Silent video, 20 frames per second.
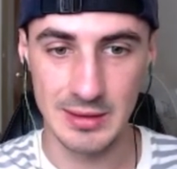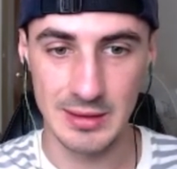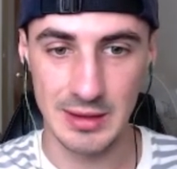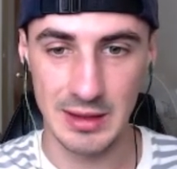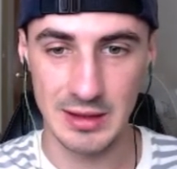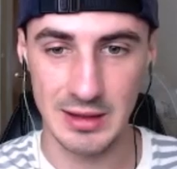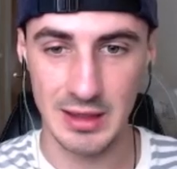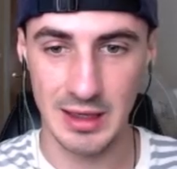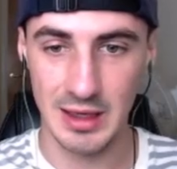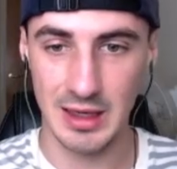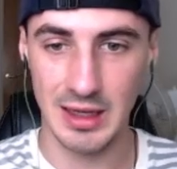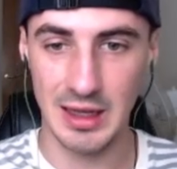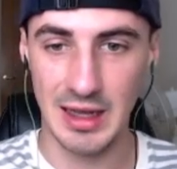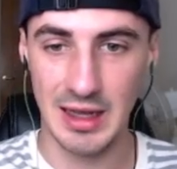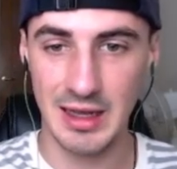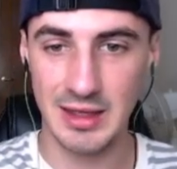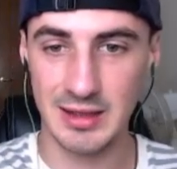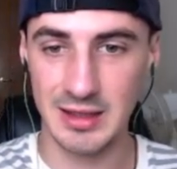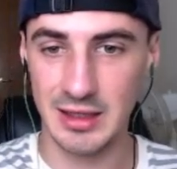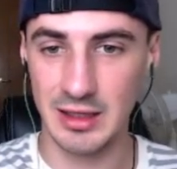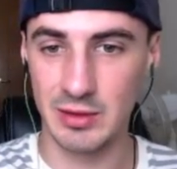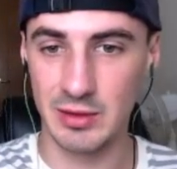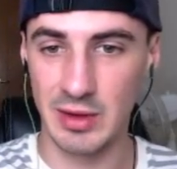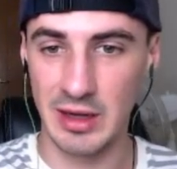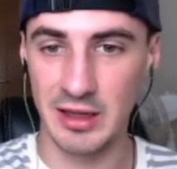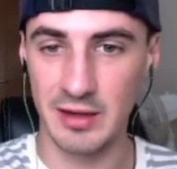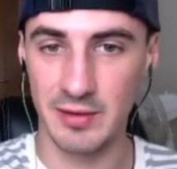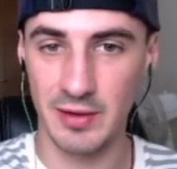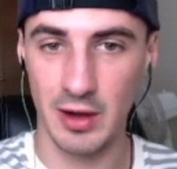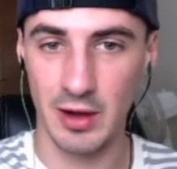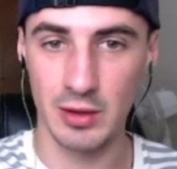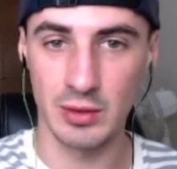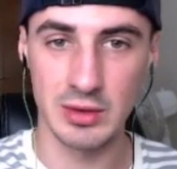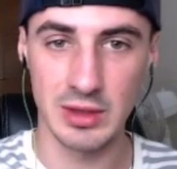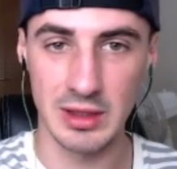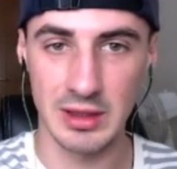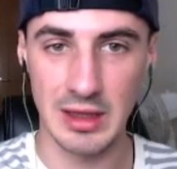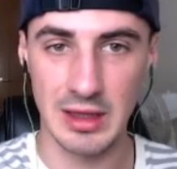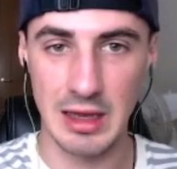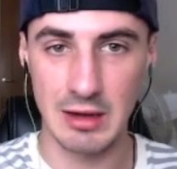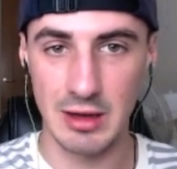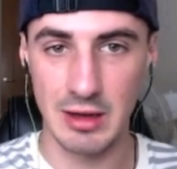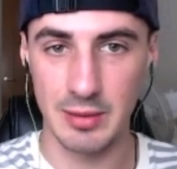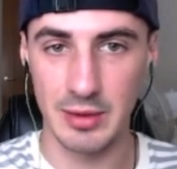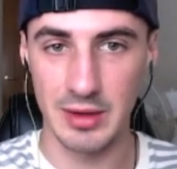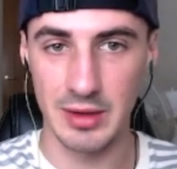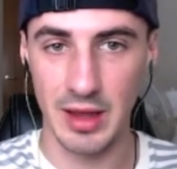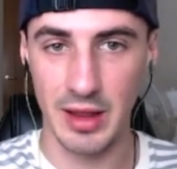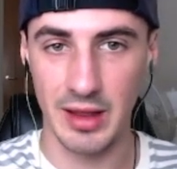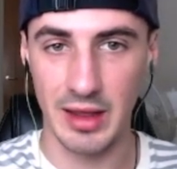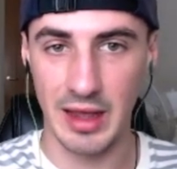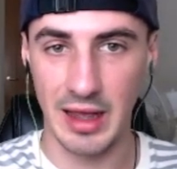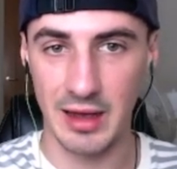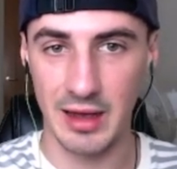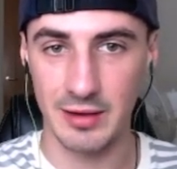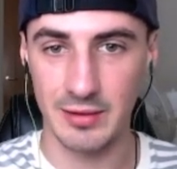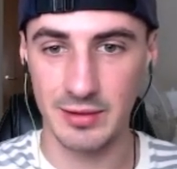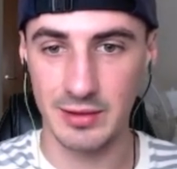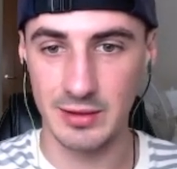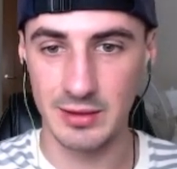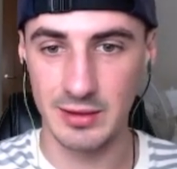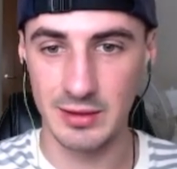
There's that classic way of holding their weapon that they have.